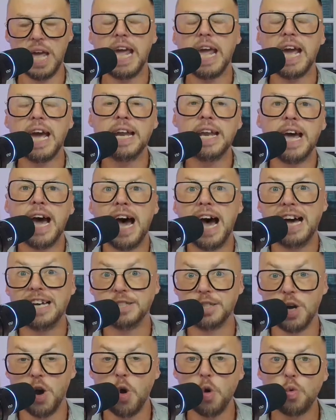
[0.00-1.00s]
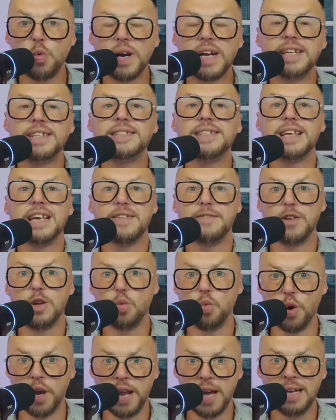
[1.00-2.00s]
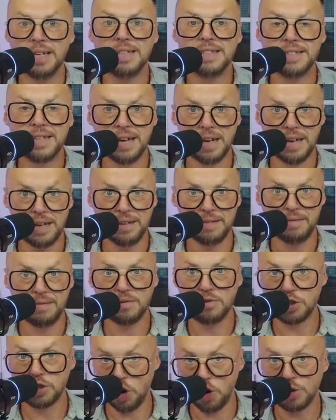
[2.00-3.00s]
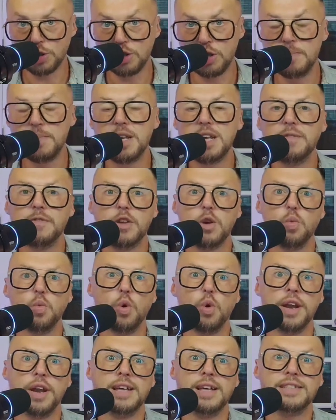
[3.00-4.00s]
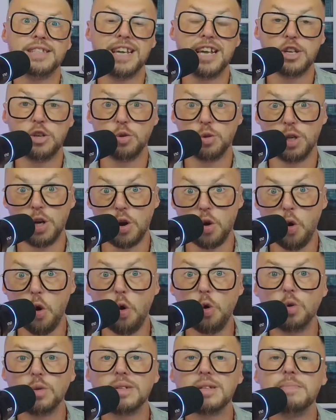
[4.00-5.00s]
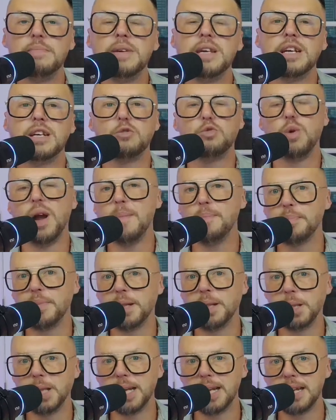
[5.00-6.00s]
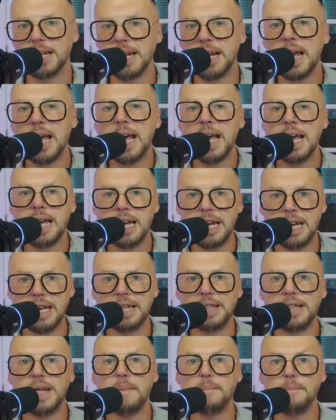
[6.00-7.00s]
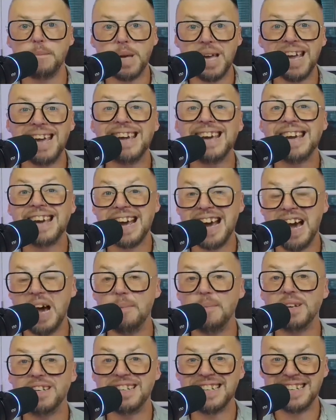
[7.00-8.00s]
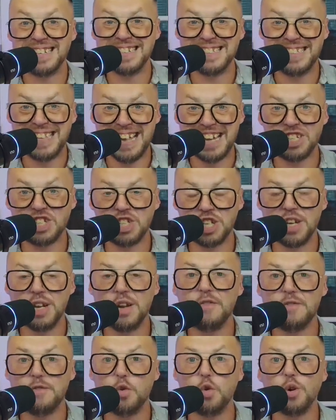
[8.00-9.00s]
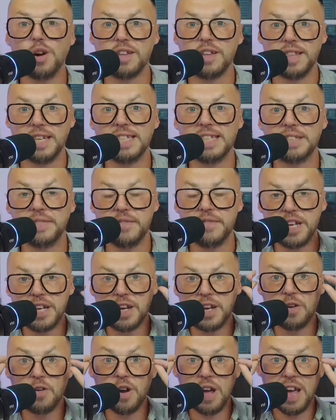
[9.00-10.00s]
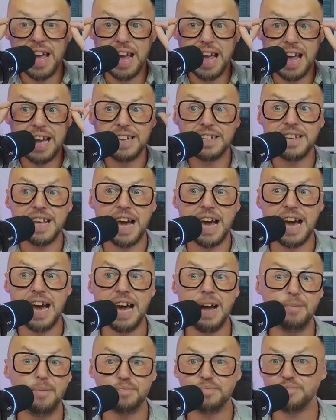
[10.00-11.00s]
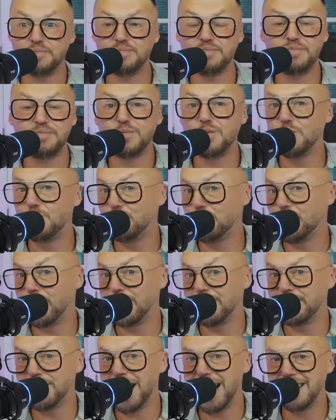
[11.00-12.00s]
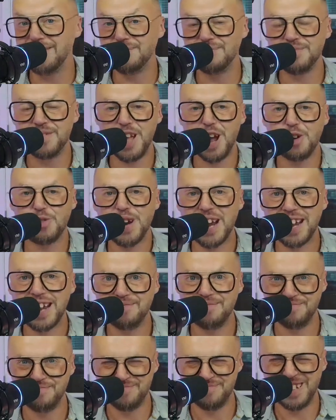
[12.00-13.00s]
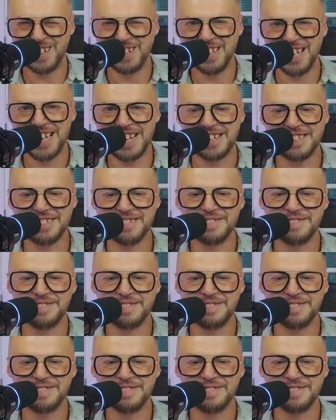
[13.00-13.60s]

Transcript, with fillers: And as always, if you want to uh, talk to me, if you want to schedule a call with me, grab the link in the pinned comment section for this video, and um, we're going to chat. All right, later.